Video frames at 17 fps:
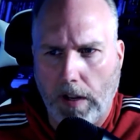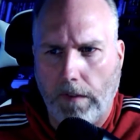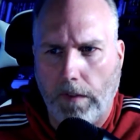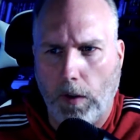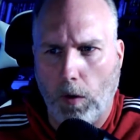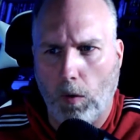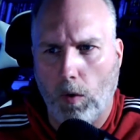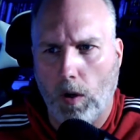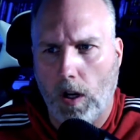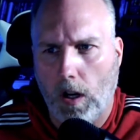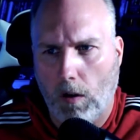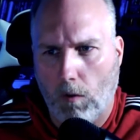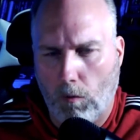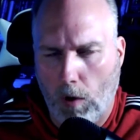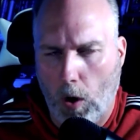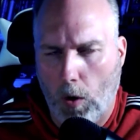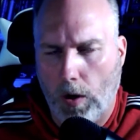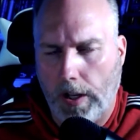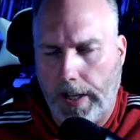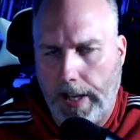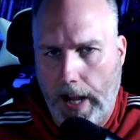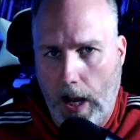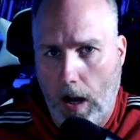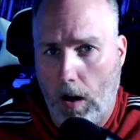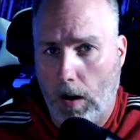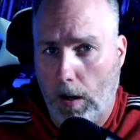But if you wrote
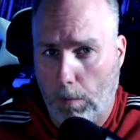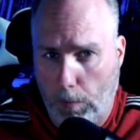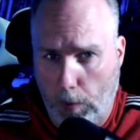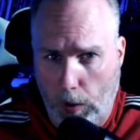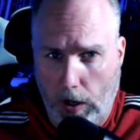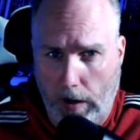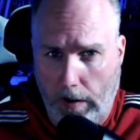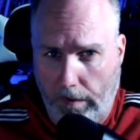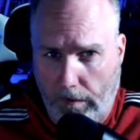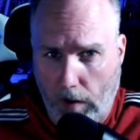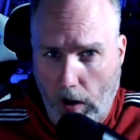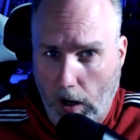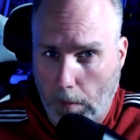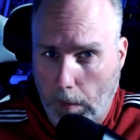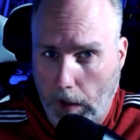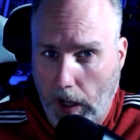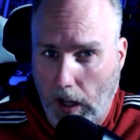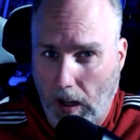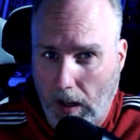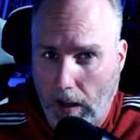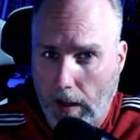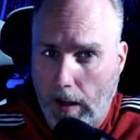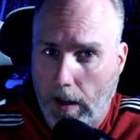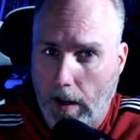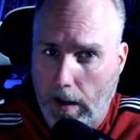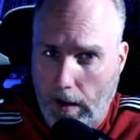it down and put it in front of me